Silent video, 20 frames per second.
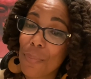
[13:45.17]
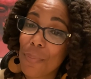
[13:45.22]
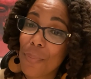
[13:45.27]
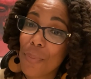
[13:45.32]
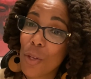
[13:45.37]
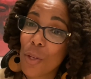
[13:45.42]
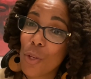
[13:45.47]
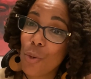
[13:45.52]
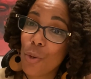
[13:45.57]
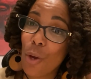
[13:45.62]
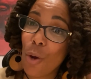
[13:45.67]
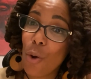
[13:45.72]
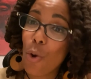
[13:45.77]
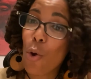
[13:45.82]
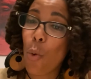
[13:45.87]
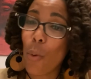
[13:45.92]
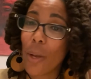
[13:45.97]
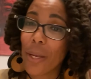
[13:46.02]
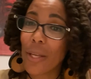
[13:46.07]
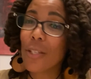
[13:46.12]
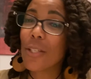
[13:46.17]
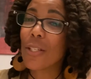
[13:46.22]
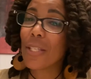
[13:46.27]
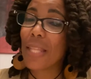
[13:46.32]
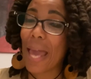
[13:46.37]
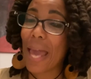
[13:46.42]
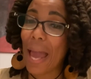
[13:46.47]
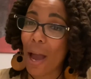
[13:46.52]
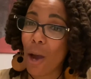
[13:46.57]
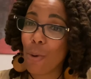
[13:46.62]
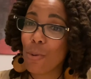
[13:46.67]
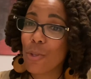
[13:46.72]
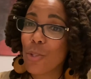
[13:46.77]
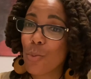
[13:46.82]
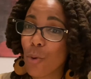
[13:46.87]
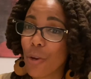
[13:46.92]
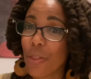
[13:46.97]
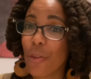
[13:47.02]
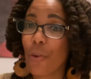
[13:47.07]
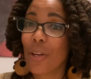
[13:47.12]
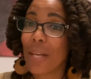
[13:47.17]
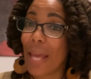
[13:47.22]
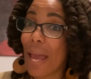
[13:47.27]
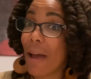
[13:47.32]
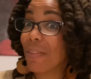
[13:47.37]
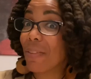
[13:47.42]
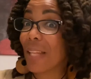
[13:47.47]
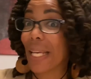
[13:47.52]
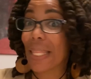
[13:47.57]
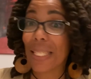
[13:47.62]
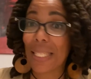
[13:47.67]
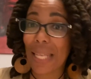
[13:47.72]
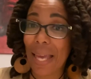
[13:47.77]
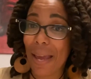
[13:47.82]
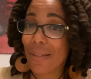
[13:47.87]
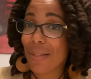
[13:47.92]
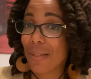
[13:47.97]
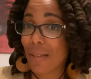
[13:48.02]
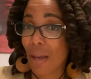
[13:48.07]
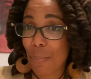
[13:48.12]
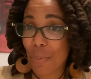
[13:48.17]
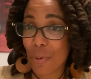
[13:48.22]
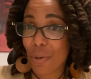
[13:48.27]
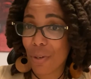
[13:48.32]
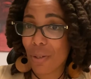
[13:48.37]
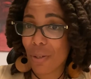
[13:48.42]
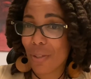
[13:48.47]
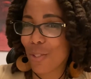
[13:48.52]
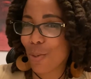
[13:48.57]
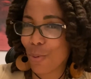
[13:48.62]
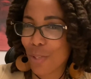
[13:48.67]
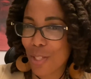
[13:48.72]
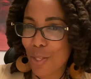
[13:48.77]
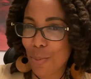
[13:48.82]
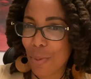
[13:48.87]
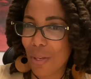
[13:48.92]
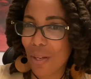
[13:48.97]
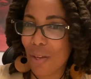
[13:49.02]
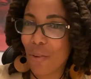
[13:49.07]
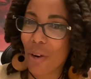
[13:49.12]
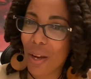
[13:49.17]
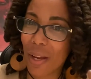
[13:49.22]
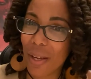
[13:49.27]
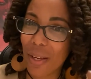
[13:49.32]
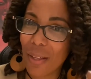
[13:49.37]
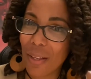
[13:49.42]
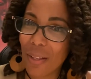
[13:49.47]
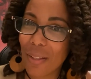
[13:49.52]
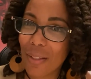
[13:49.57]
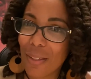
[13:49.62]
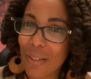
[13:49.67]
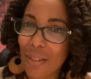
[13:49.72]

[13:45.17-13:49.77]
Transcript: Going into the house where they're going to have like the Last Supper, so to speak, right?